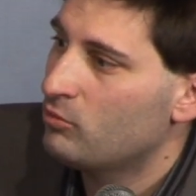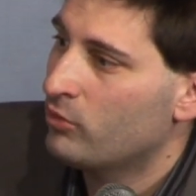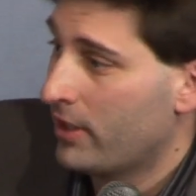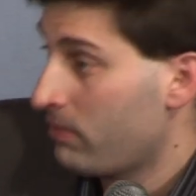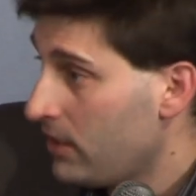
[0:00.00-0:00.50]

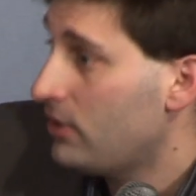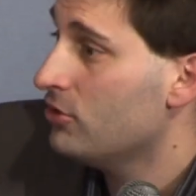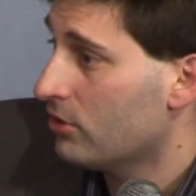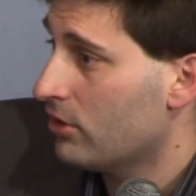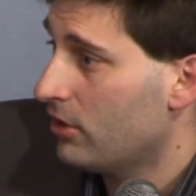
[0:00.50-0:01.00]
what I think
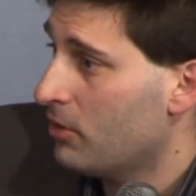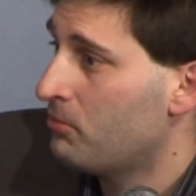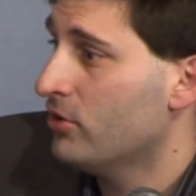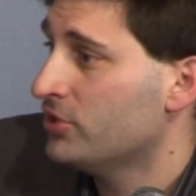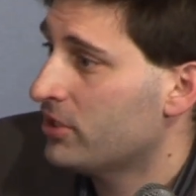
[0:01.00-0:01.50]
your
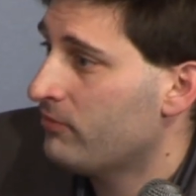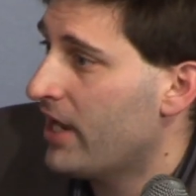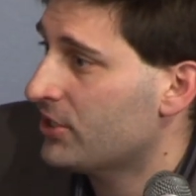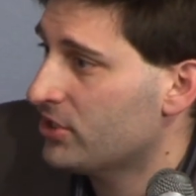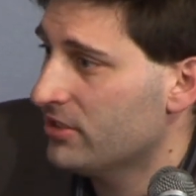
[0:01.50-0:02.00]
approach to fashion